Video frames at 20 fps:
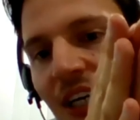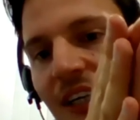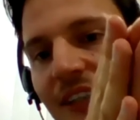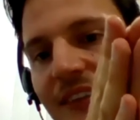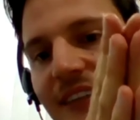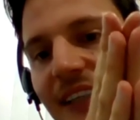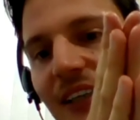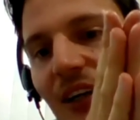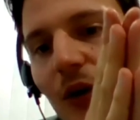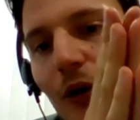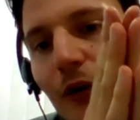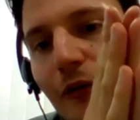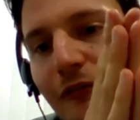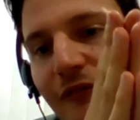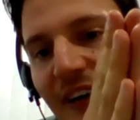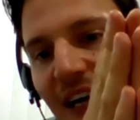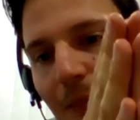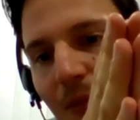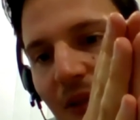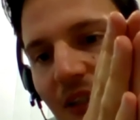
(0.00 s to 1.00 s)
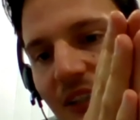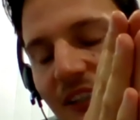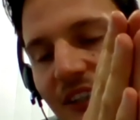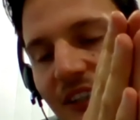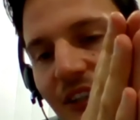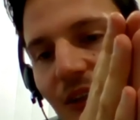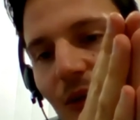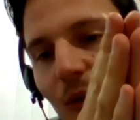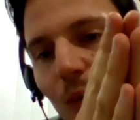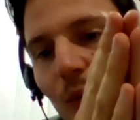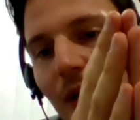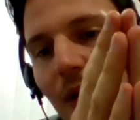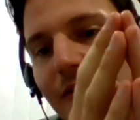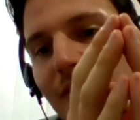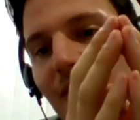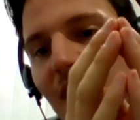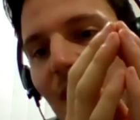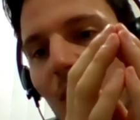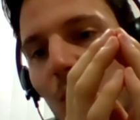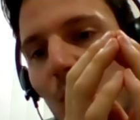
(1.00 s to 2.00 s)
They are familiar with
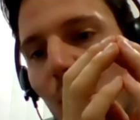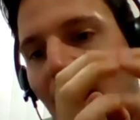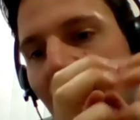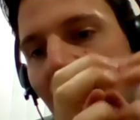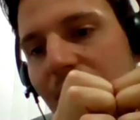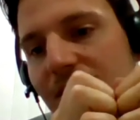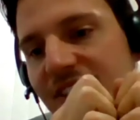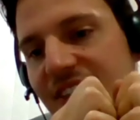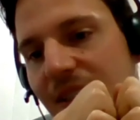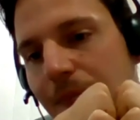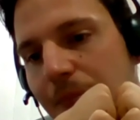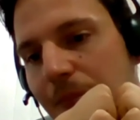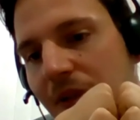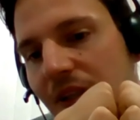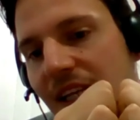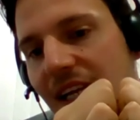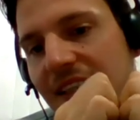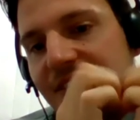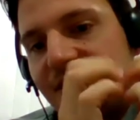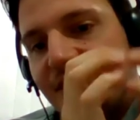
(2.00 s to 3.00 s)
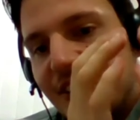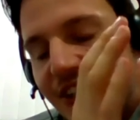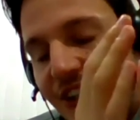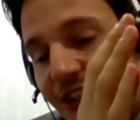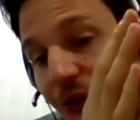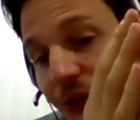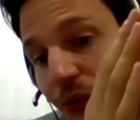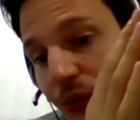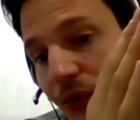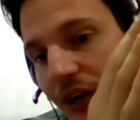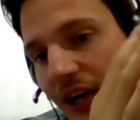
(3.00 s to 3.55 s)
a very simple and secure,